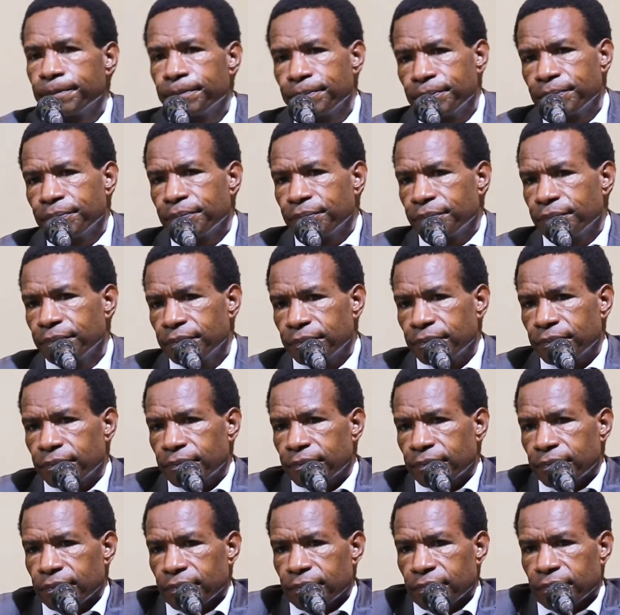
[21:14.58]

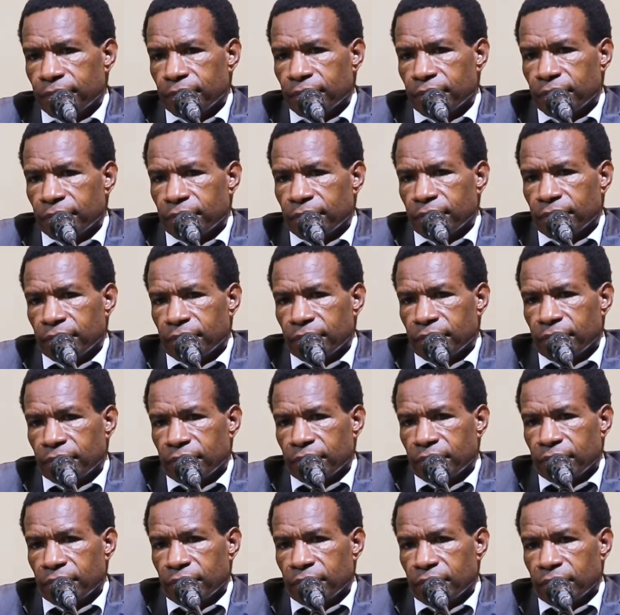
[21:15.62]

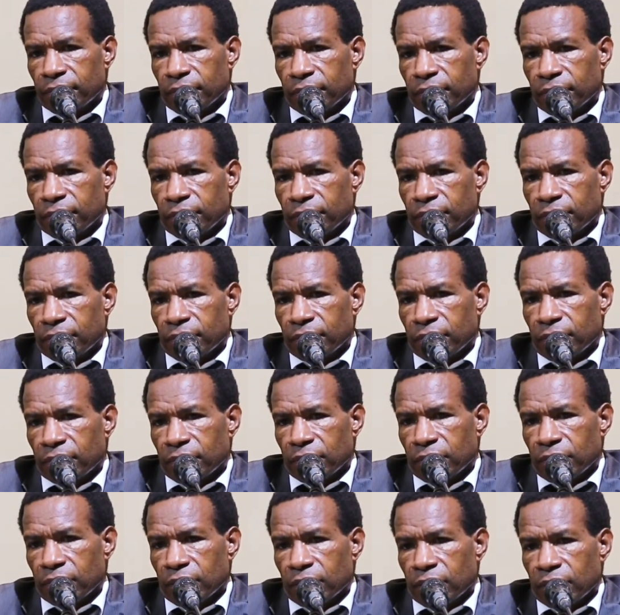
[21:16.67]

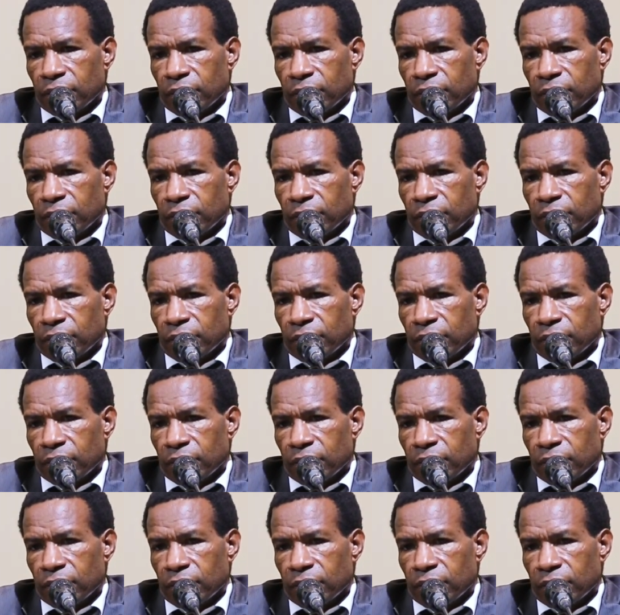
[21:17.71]
(silence)